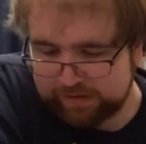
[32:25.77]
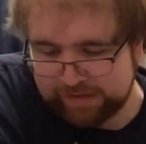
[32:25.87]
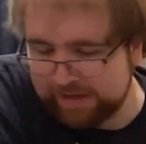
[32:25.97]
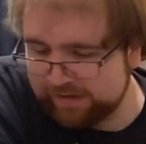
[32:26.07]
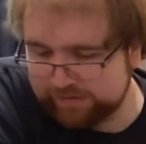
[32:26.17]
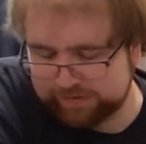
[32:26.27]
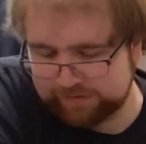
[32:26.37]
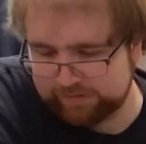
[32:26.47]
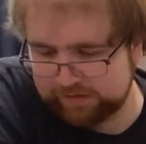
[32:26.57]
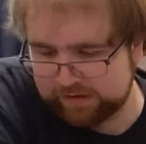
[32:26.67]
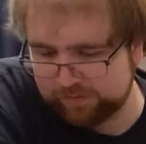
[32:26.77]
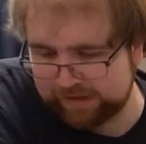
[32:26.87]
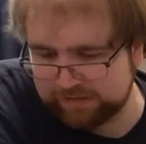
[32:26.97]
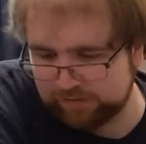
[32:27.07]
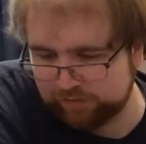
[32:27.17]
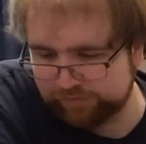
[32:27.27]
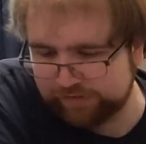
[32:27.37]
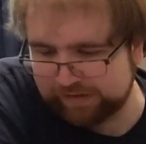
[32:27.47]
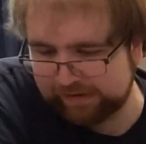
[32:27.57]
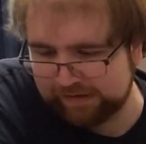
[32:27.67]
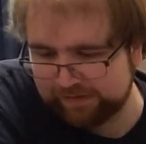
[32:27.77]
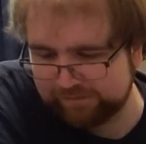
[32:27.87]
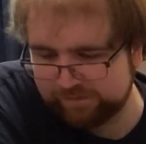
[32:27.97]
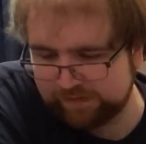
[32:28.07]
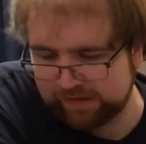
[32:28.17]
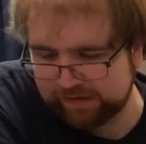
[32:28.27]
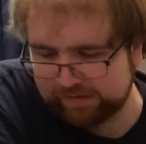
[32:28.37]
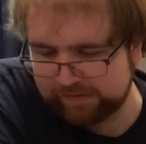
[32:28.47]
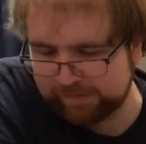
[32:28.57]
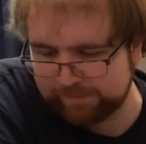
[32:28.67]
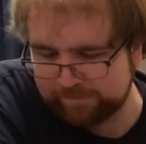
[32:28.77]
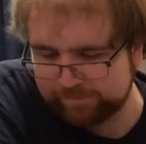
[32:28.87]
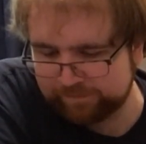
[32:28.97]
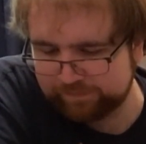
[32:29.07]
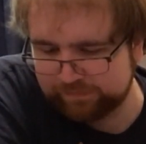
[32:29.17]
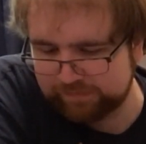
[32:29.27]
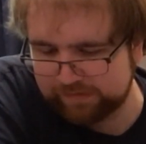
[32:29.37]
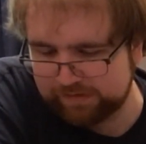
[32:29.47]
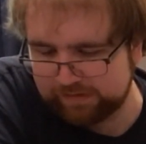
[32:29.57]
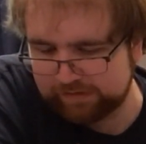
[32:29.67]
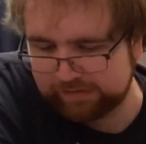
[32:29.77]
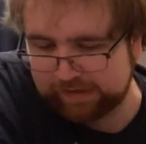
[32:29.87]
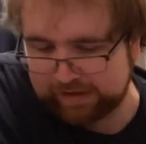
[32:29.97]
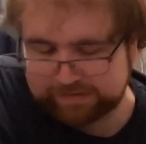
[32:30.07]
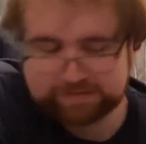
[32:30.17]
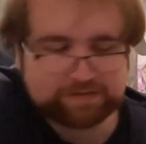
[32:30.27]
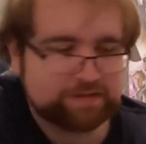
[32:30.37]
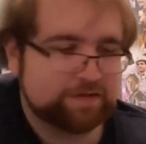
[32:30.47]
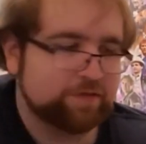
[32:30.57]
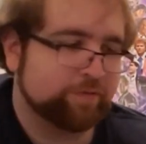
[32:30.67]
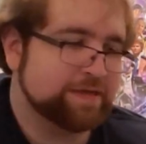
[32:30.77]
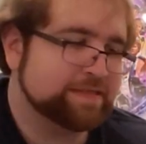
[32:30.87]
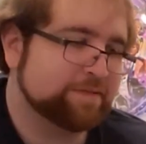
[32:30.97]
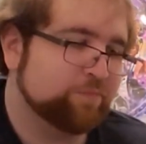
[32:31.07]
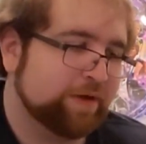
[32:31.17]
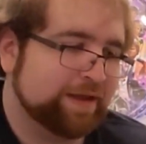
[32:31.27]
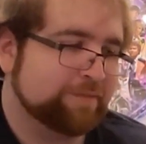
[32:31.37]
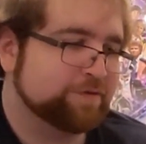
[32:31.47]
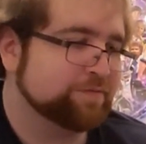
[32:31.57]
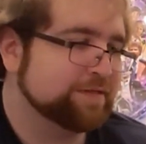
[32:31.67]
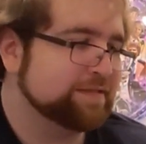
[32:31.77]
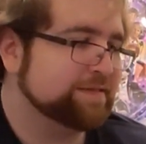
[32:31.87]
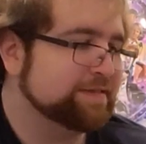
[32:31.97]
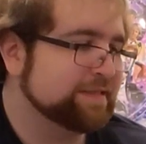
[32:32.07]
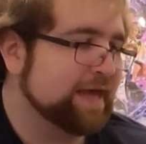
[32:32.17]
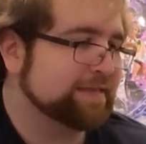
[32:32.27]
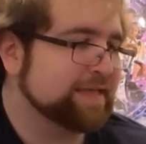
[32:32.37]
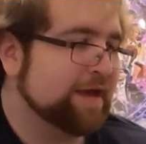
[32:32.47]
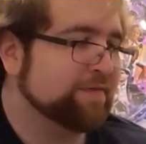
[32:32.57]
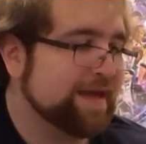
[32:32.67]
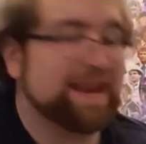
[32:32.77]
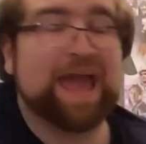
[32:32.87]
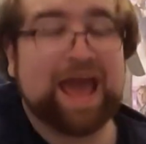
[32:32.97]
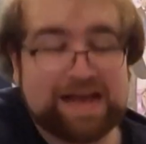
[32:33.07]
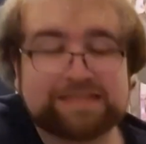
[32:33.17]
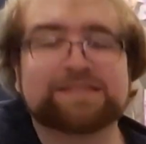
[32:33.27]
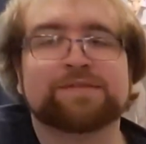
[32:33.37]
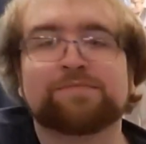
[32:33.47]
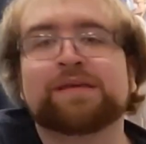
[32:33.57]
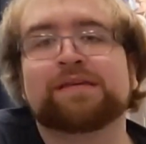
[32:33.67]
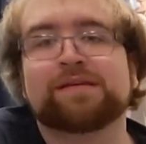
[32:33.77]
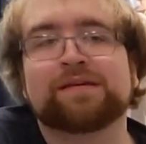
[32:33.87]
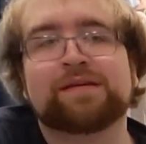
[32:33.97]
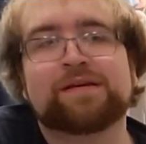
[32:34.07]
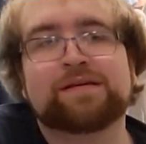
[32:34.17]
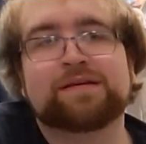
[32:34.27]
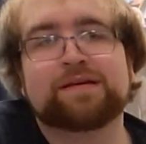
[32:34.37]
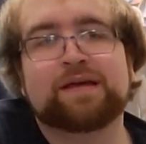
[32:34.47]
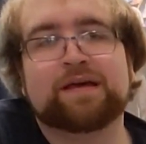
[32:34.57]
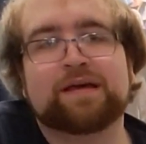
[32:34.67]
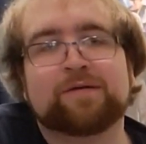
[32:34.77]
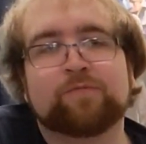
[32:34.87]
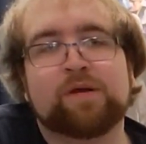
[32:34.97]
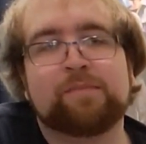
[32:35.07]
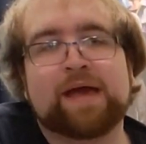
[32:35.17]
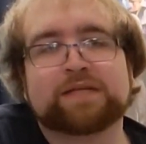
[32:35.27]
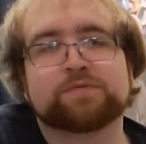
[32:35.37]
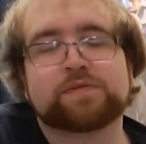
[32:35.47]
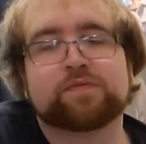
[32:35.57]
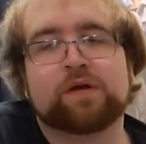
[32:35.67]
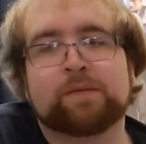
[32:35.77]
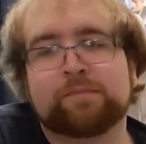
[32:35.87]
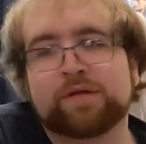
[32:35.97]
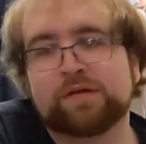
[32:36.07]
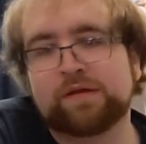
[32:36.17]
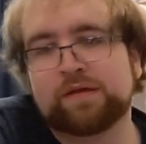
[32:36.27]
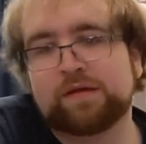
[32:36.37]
And yeah, uh, we had the whole thing of uh, Gus. The reason bringing him to his to that town that has to be uh, where Max was from.